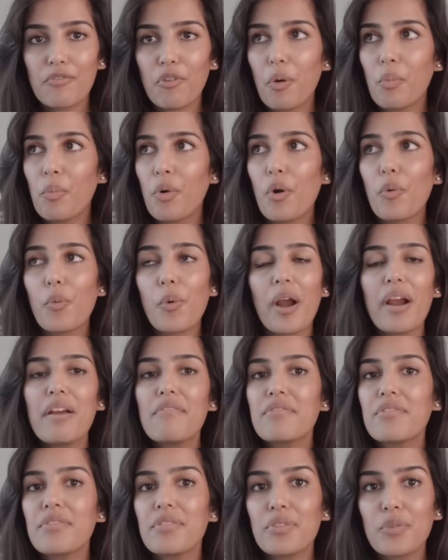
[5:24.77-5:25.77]
from
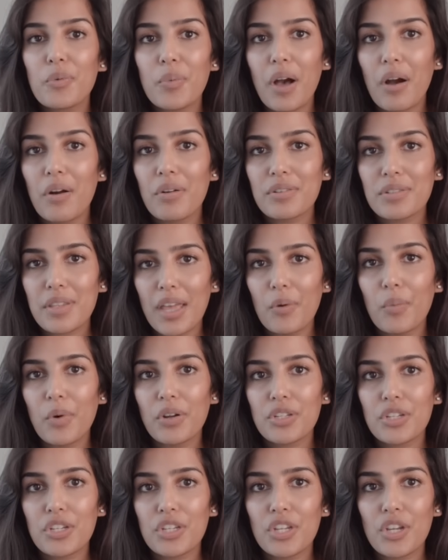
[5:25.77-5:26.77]
wherever in the world that I
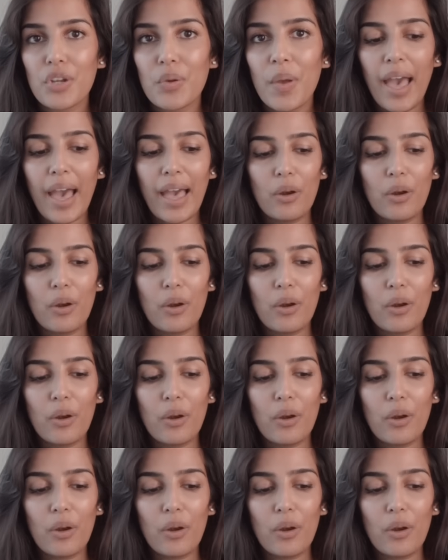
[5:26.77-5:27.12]
wanted to,